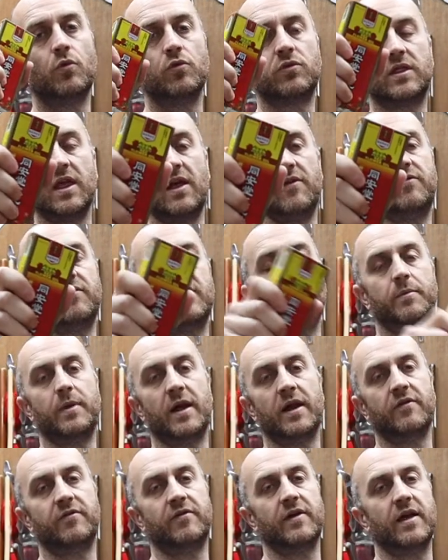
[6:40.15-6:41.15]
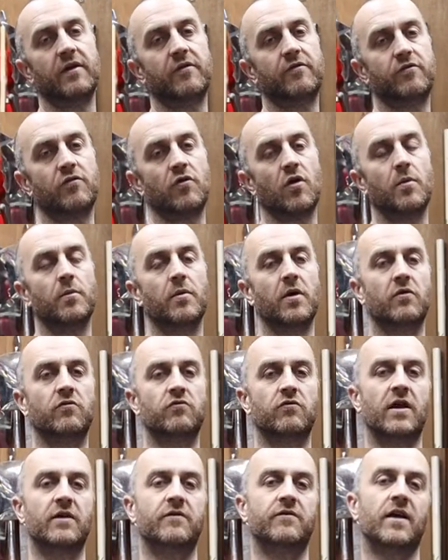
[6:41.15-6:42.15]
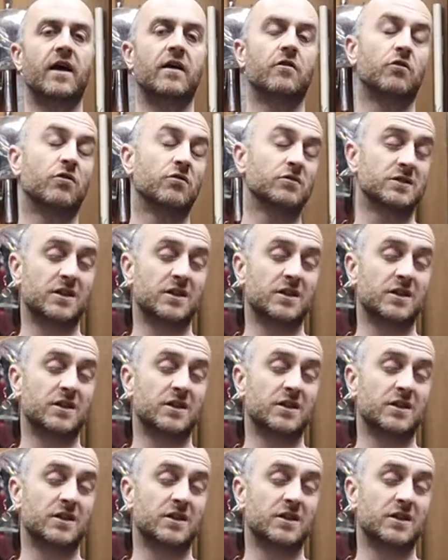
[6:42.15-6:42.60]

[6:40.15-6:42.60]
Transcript: will definitely benefit from red flower oil.